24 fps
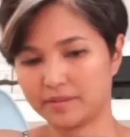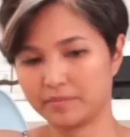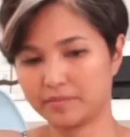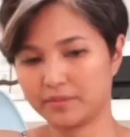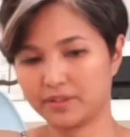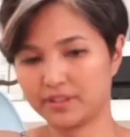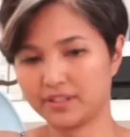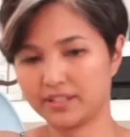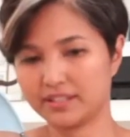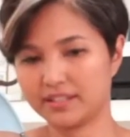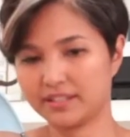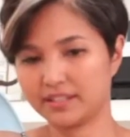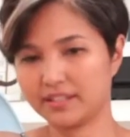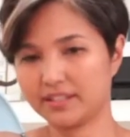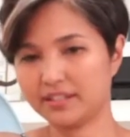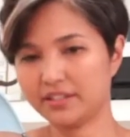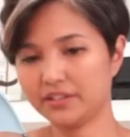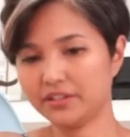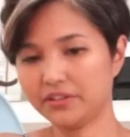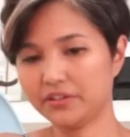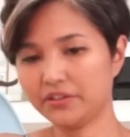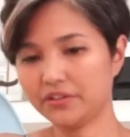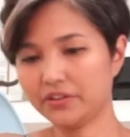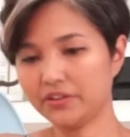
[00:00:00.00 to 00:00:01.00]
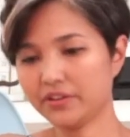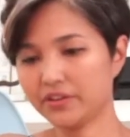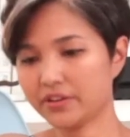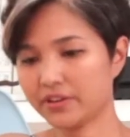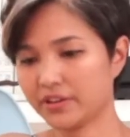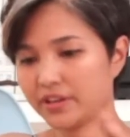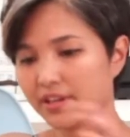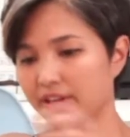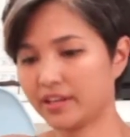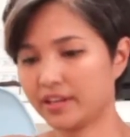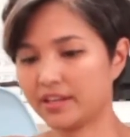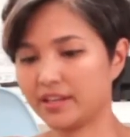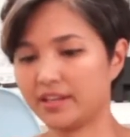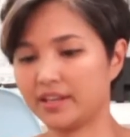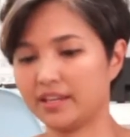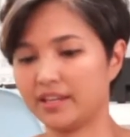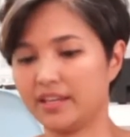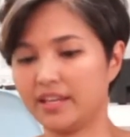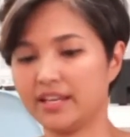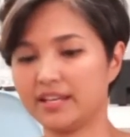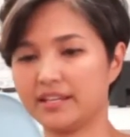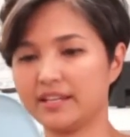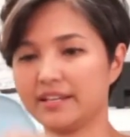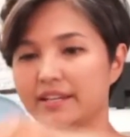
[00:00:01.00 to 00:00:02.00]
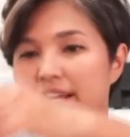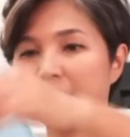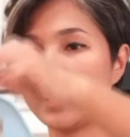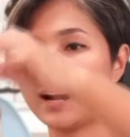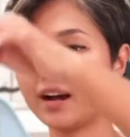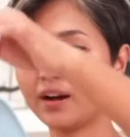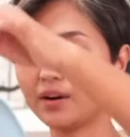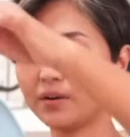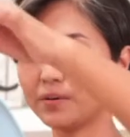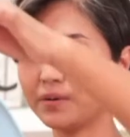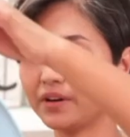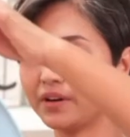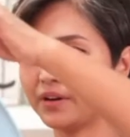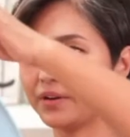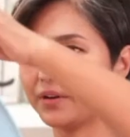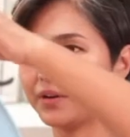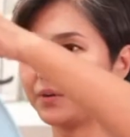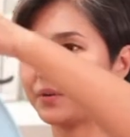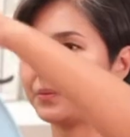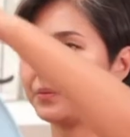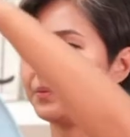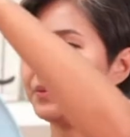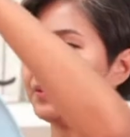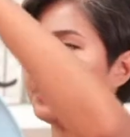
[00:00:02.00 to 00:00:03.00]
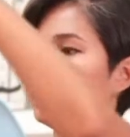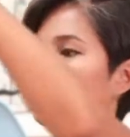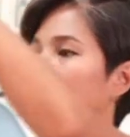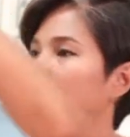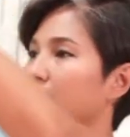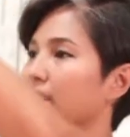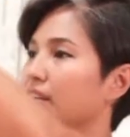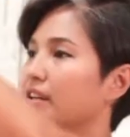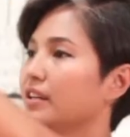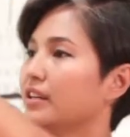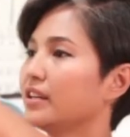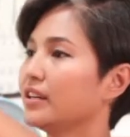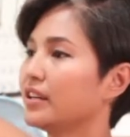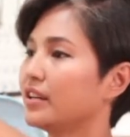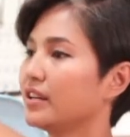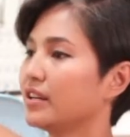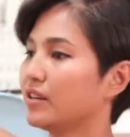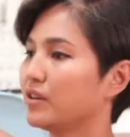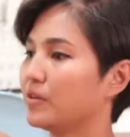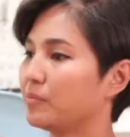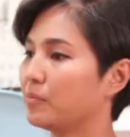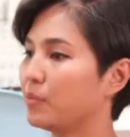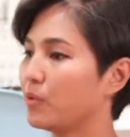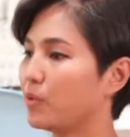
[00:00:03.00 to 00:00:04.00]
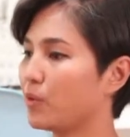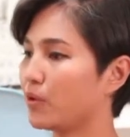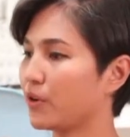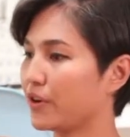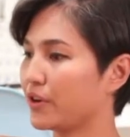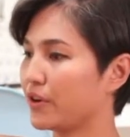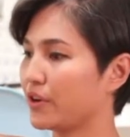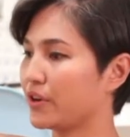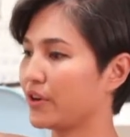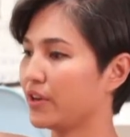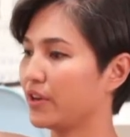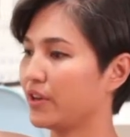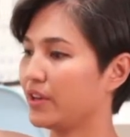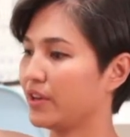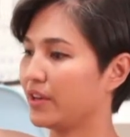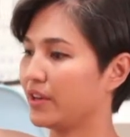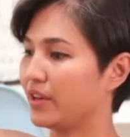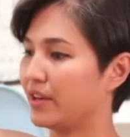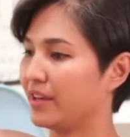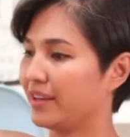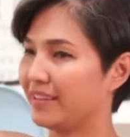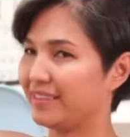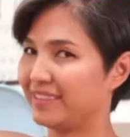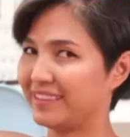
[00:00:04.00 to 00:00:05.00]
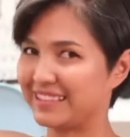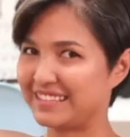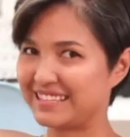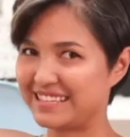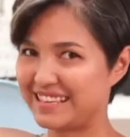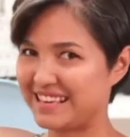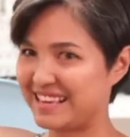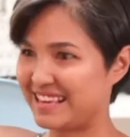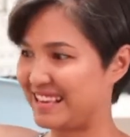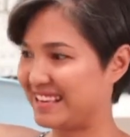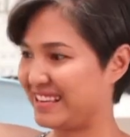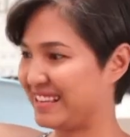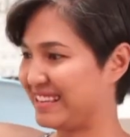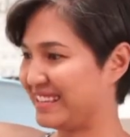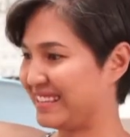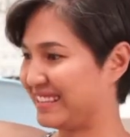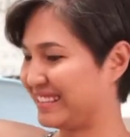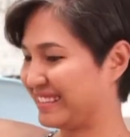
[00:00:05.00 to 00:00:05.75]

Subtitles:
put this in here. And now we are gonna pour the tea.